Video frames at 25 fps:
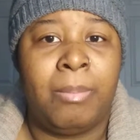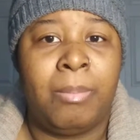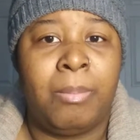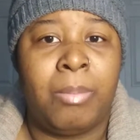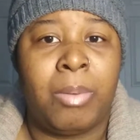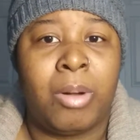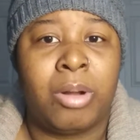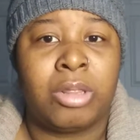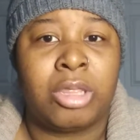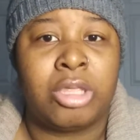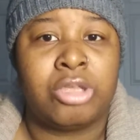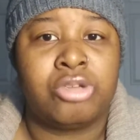
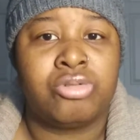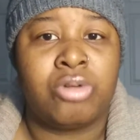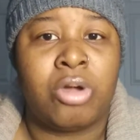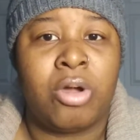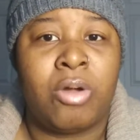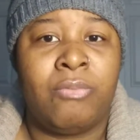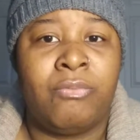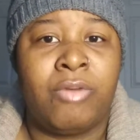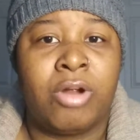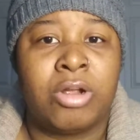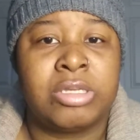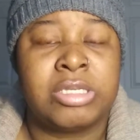birth
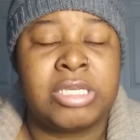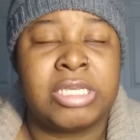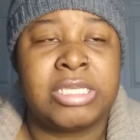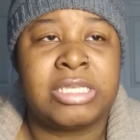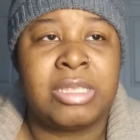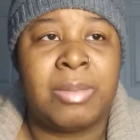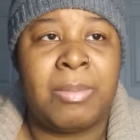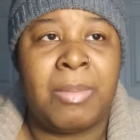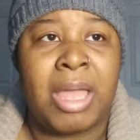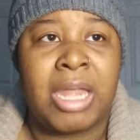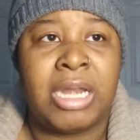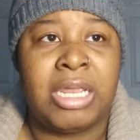control versus
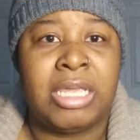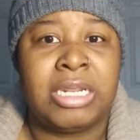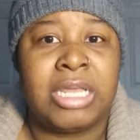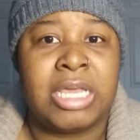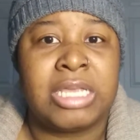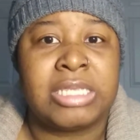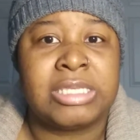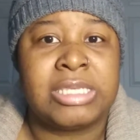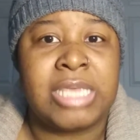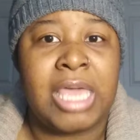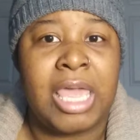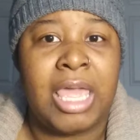somebody
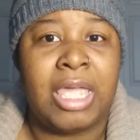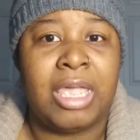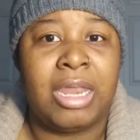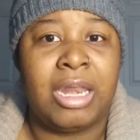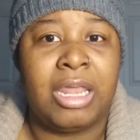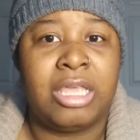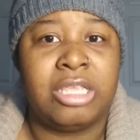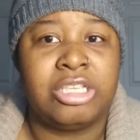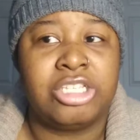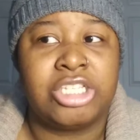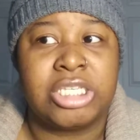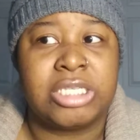that's taking
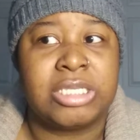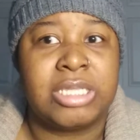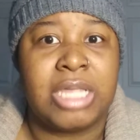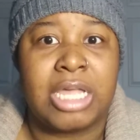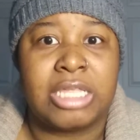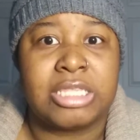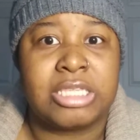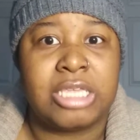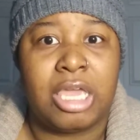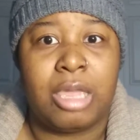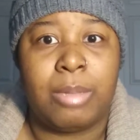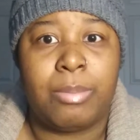it just
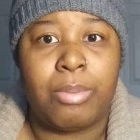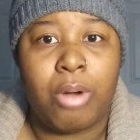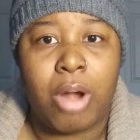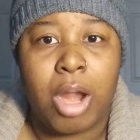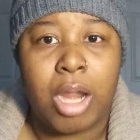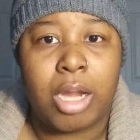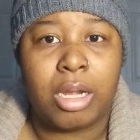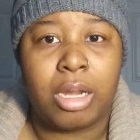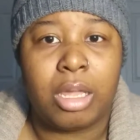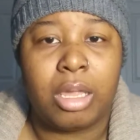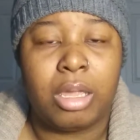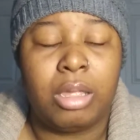not to get
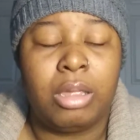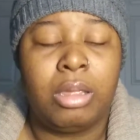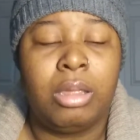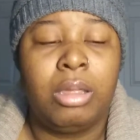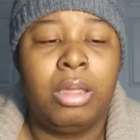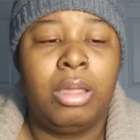pregnant.